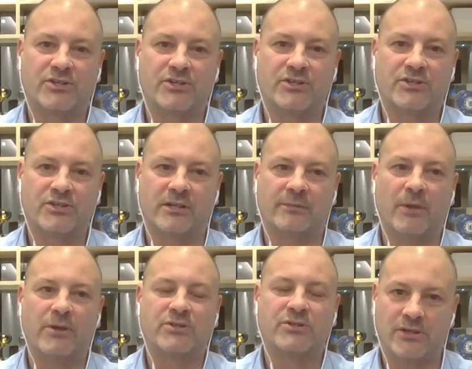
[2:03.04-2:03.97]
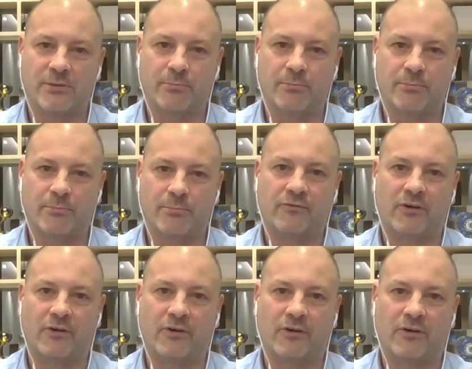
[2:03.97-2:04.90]
ranges that most currencies have
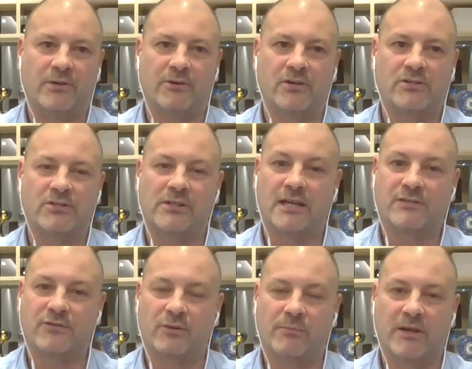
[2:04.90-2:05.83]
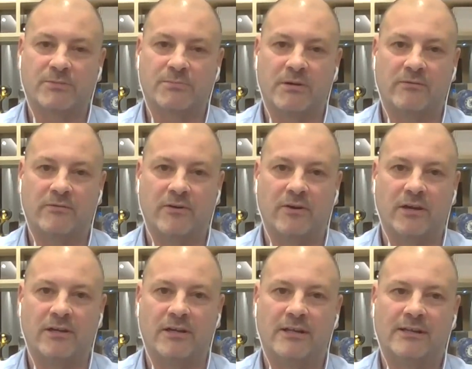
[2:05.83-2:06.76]
been in for a while. To be honest, last few months been
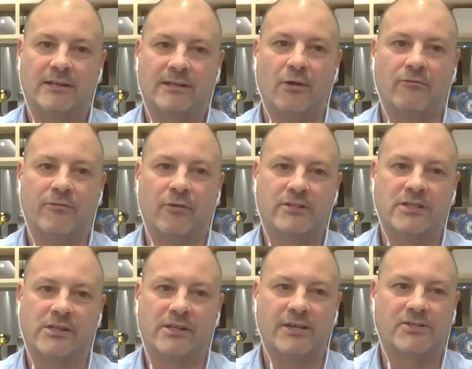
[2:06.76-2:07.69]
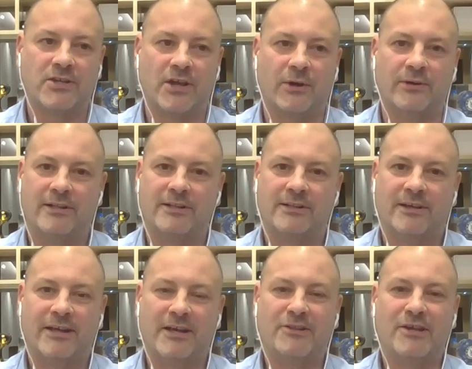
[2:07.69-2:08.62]
very low volatility, so
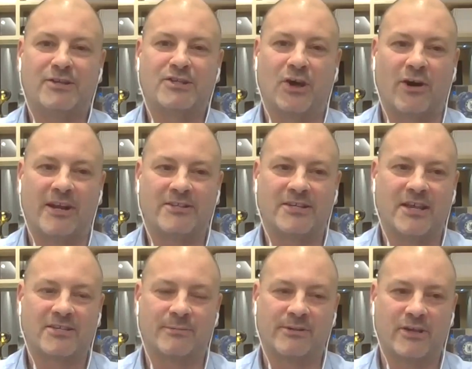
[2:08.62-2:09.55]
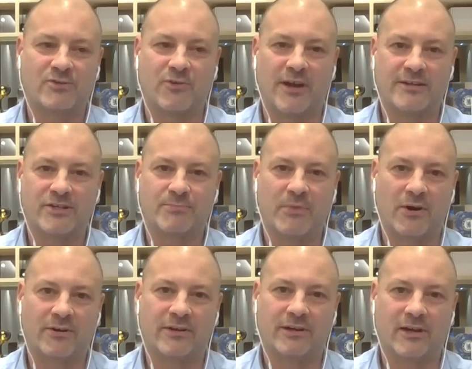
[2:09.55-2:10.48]
anything exciting to get some of those ranges
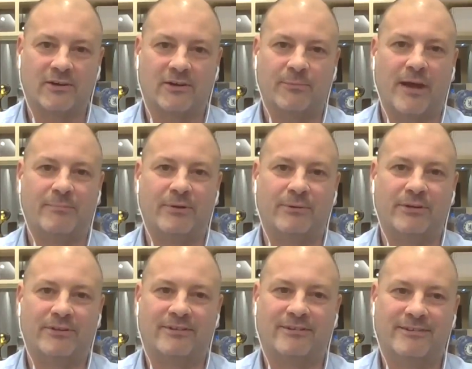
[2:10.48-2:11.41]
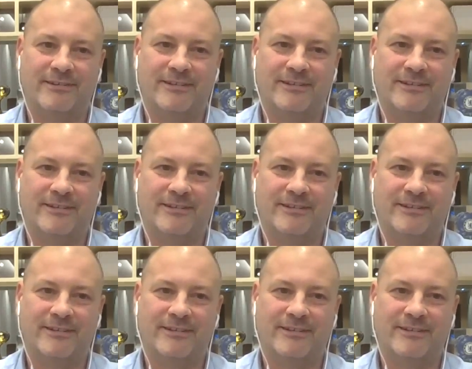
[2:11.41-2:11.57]
broken, uh, I'm happy with.